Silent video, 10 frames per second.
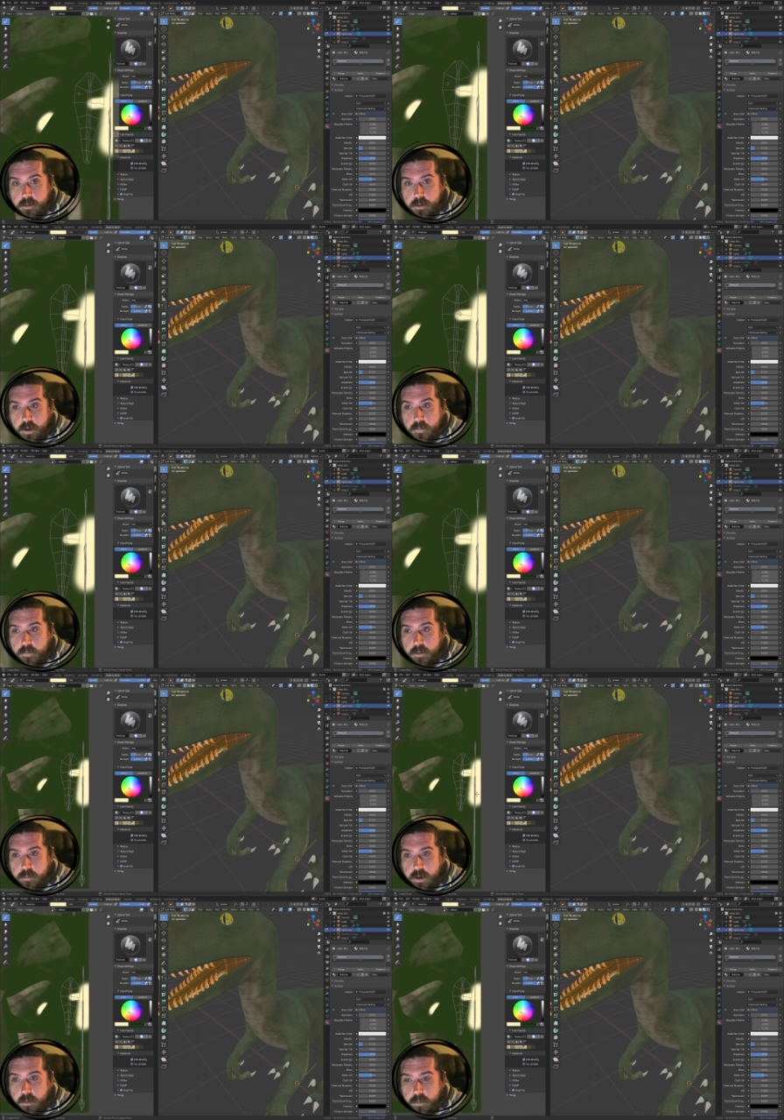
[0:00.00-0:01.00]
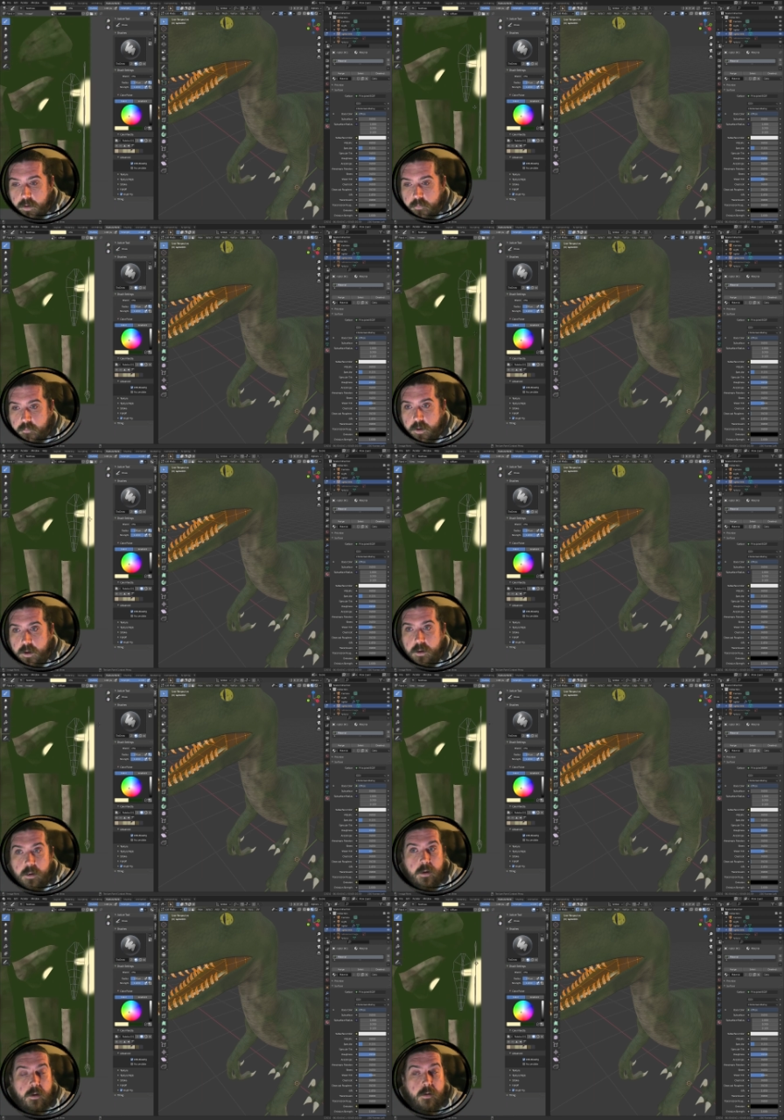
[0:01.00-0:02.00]
And then there we go. We can see
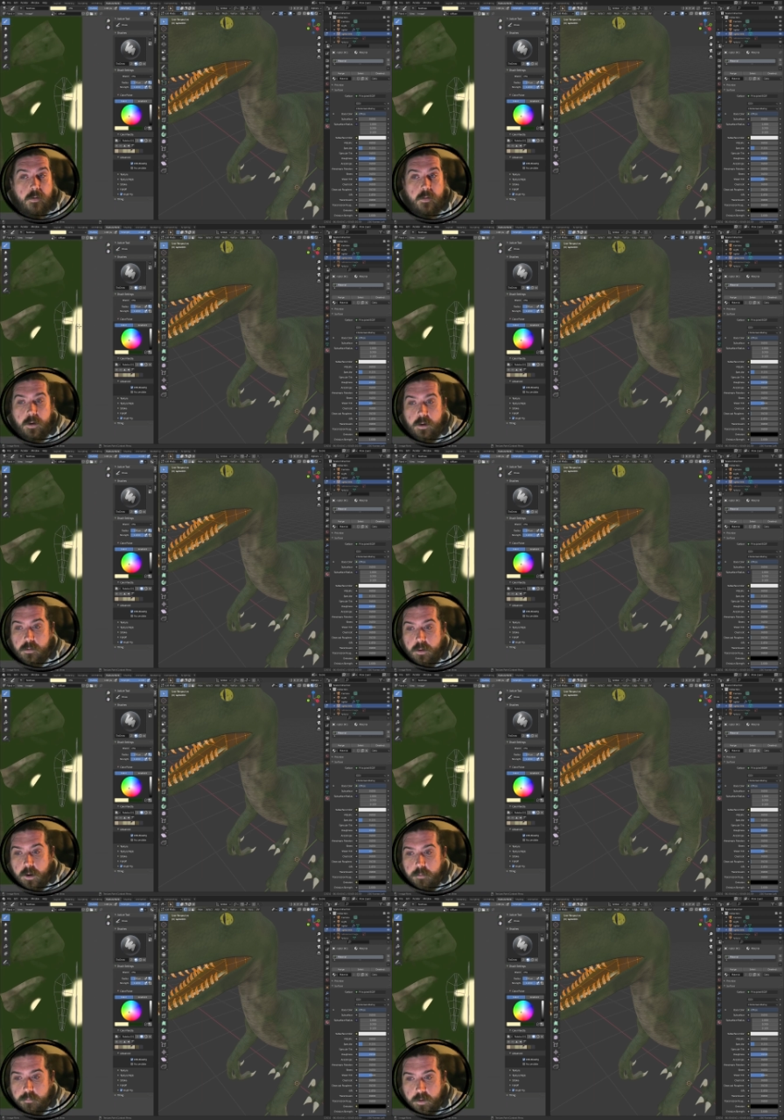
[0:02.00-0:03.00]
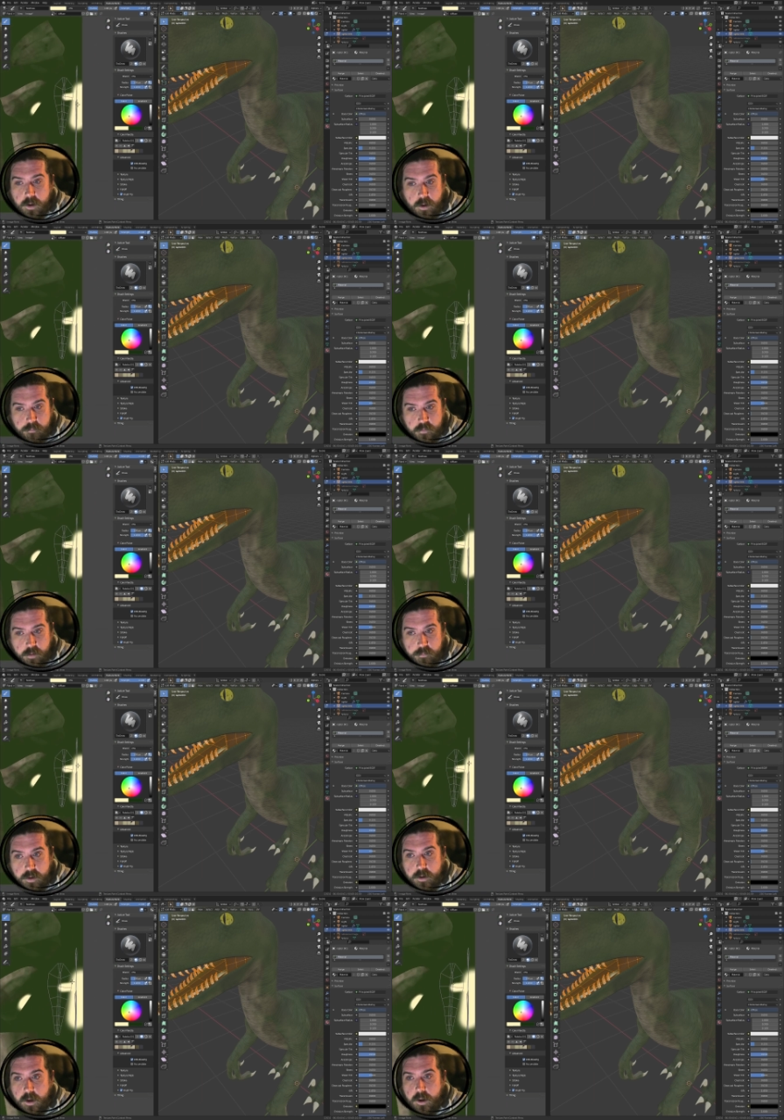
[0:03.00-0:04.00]
that the gums come
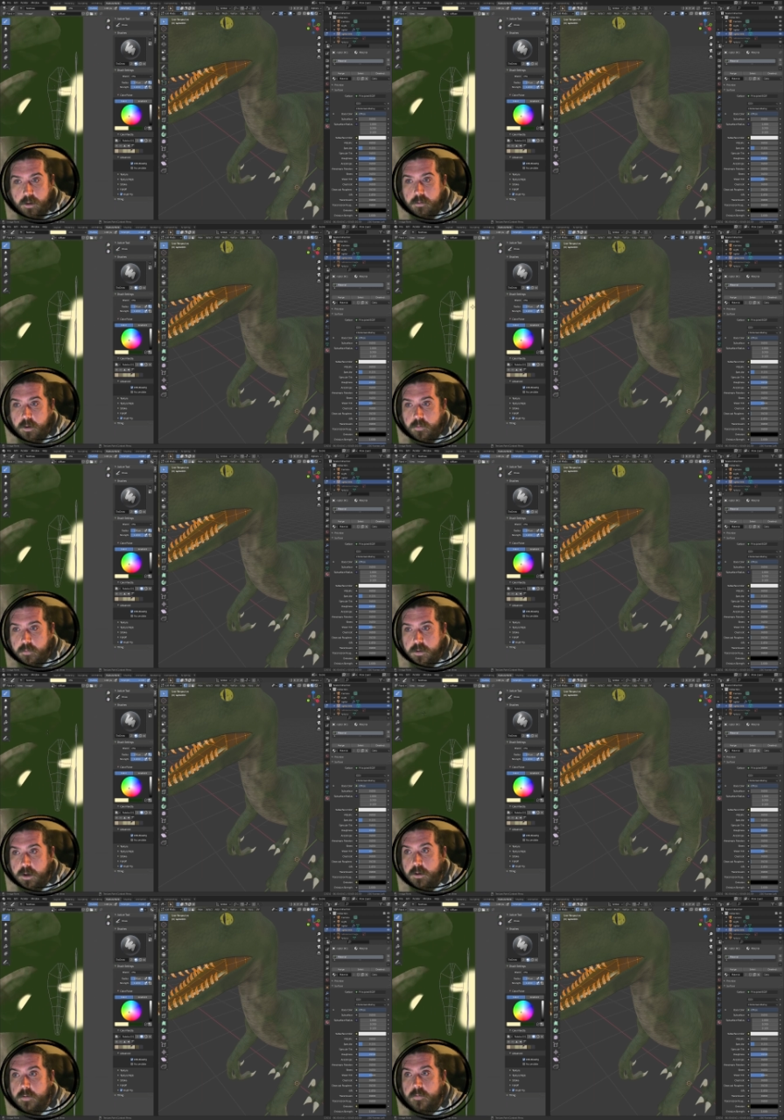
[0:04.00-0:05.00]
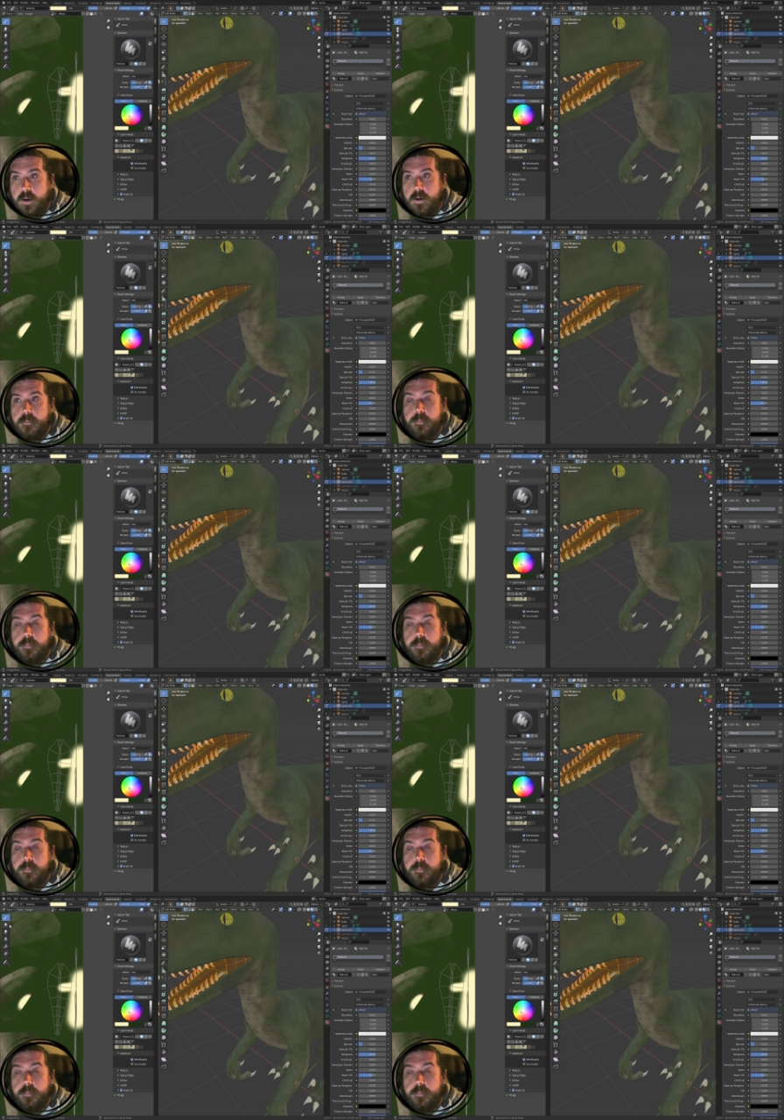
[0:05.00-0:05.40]
down here and that the tongue is there.